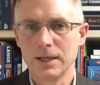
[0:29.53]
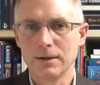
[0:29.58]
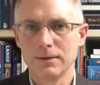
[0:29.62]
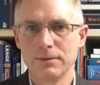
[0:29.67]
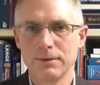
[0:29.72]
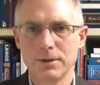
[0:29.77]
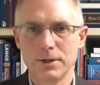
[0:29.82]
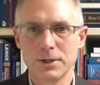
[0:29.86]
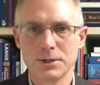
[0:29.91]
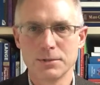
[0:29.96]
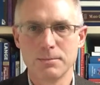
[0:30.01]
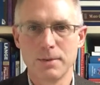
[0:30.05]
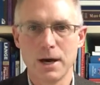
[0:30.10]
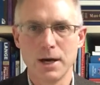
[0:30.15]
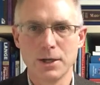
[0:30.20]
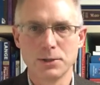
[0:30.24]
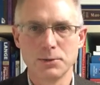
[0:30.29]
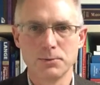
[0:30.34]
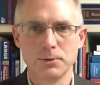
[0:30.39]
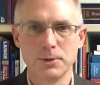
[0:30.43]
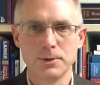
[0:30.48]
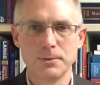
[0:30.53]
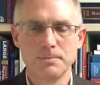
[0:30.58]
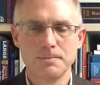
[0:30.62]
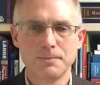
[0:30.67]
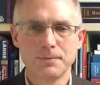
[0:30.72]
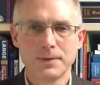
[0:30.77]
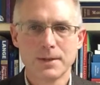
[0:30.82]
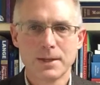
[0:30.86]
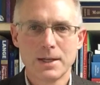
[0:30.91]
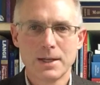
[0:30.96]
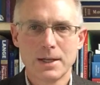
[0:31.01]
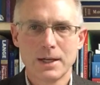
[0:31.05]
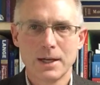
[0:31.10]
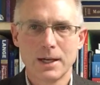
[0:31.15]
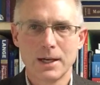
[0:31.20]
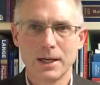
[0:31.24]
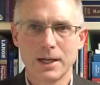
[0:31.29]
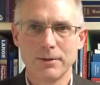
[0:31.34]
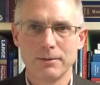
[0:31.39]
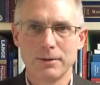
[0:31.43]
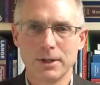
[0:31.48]
for this module,
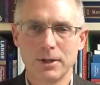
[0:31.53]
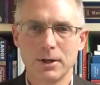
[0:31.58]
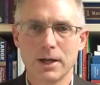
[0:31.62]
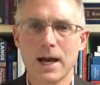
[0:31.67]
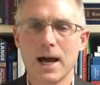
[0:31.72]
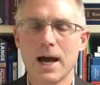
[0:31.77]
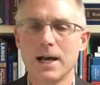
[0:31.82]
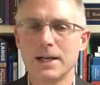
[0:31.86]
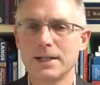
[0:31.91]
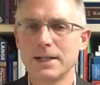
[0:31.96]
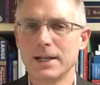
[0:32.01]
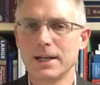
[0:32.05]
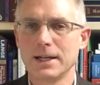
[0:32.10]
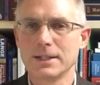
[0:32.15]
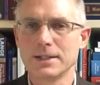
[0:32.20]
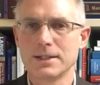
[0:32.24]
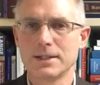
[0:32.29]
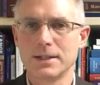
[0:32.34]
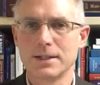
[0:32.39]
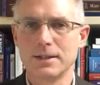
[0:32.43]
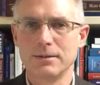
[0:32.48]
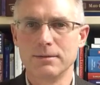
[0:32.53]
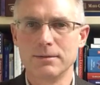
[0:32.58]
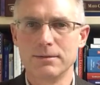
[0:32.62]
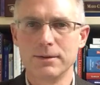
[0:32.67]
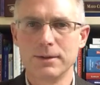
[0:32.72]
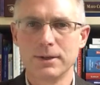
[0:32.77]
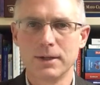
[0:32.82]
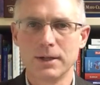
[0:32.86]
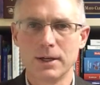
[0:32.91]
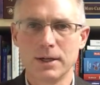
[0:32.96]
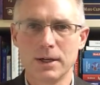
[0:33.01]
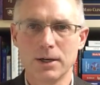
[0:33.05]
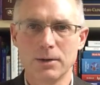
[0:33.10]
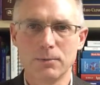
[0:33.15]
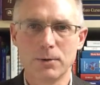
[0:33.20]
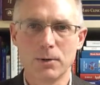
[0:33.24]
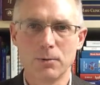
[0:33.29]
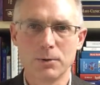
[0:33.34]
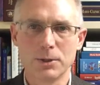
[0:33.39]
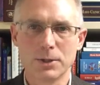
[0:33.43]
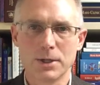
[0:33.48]
and give a little context of
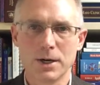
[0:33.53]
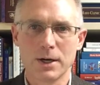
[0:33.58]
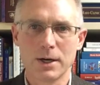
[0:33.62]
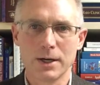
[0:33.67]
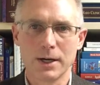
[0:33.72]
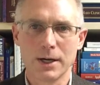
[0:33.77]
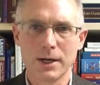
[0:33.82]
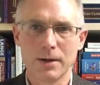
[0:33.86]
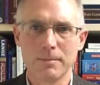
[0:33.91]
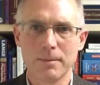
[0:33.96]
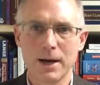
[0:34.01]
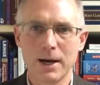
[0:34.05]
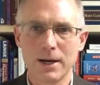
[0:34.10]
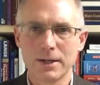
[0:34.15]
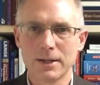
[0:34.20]
what we're talking about.